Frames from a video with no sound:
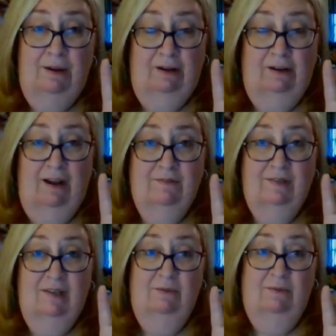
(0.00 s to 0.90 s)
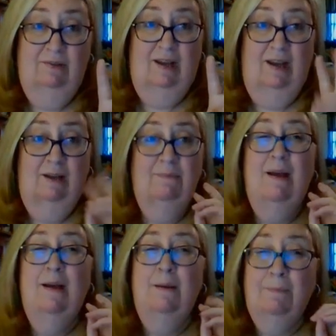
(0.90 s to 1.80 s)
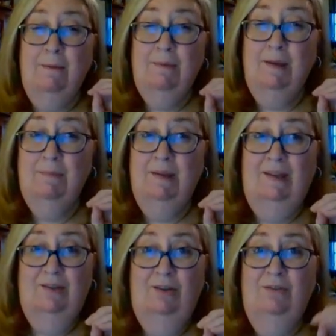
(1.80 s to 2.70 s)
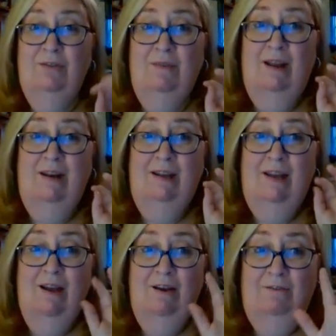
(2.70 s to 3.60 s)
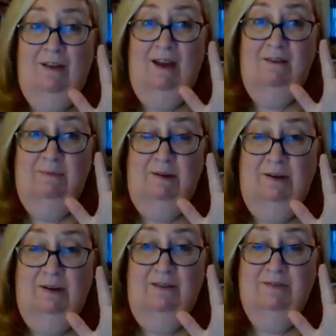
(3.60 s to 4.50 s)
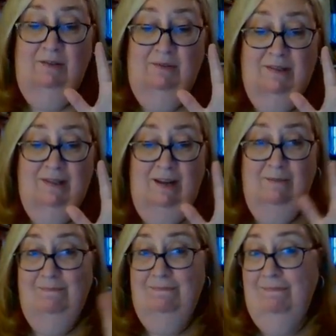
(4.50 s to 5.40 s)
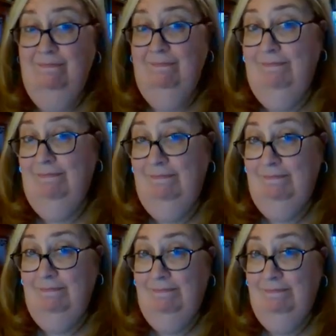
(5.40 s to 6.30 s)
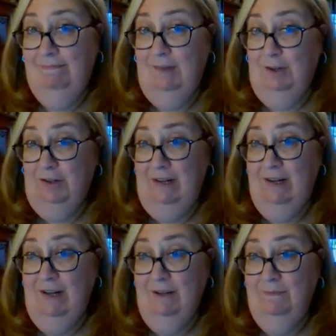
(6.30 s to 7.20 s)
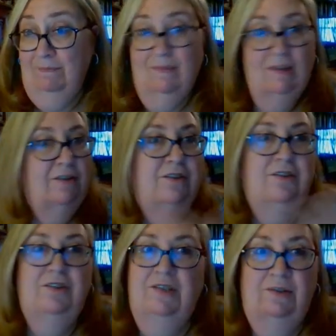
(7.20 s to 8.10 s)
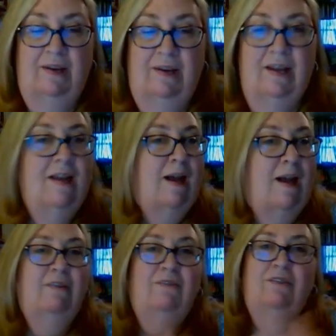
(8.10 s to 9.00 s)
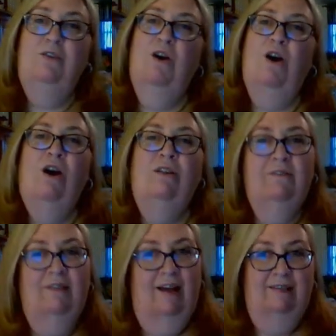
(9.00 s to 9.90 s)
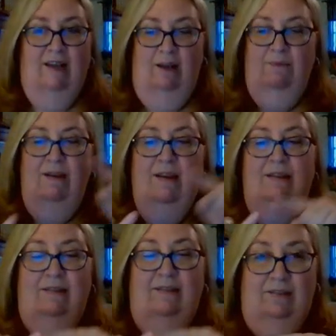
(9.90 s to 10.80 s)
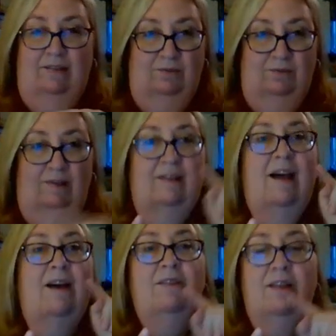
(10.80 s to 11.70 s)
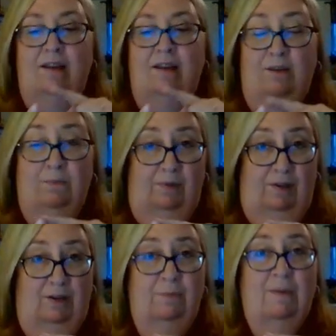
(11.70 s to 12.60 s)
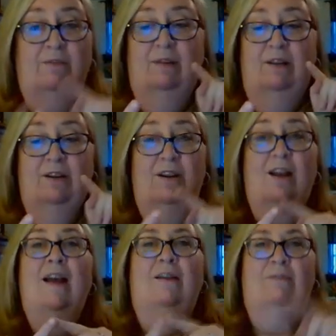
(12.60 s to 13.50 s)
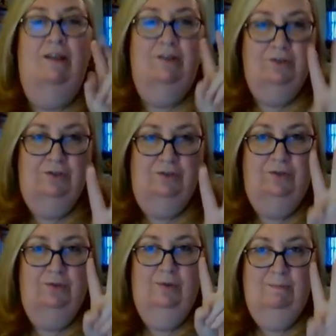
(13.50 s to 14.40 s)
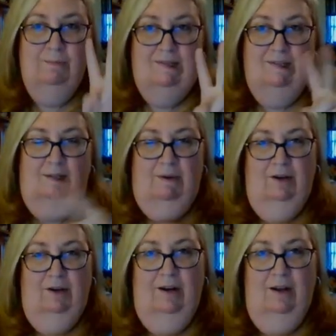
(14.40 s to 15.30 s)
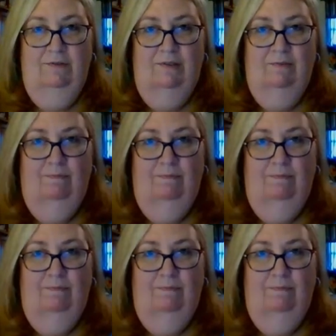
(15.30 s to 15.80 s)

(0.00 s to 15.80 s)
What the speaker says: paragraphs at one time might be a bit easier than writing 5 paragraphs at one time. Agreed? So just do it. I'm giving you all of class time to listen to read aloud, complete your bell ringer, and write 2 measly paragraphs.